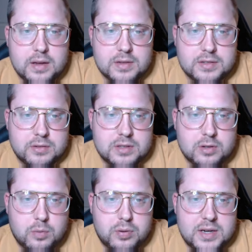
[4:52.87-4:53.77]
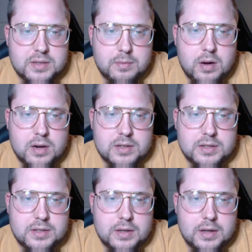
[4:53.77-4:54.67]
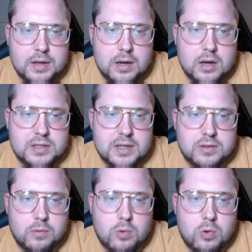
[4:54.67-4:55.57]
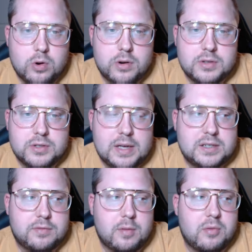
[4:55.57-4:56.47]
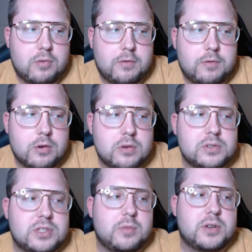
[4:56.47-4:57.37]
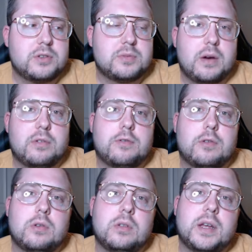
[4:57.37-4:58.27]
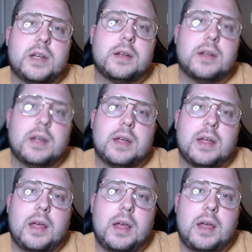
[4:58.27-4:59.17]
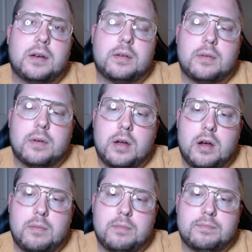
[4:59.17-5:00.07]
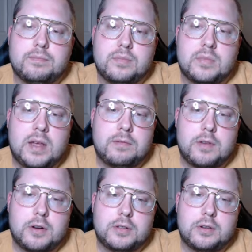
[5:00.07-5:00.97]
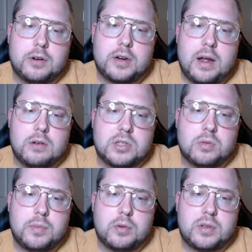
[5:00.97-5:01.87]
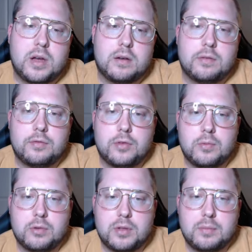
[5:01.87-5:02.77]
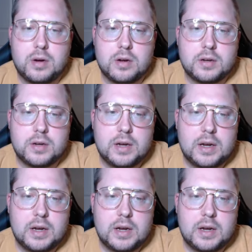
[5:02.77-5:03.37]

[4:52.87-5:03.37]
So this little present box says award, so that's from a referral. Someone used my referral link and they funded their account, so we both got a free worthy bond.